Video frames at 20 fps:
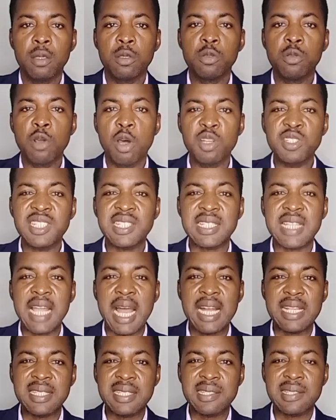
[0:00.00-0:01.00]
Don't
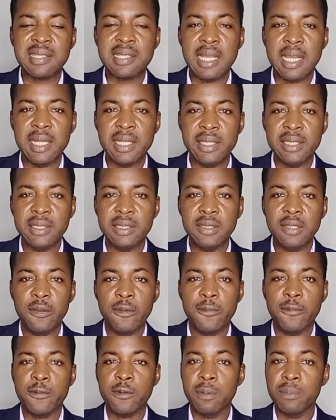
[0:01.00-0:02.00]
start selling
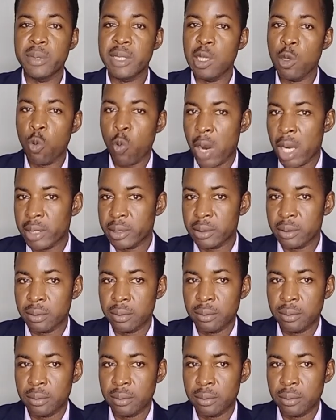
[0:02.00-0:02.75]
from day one,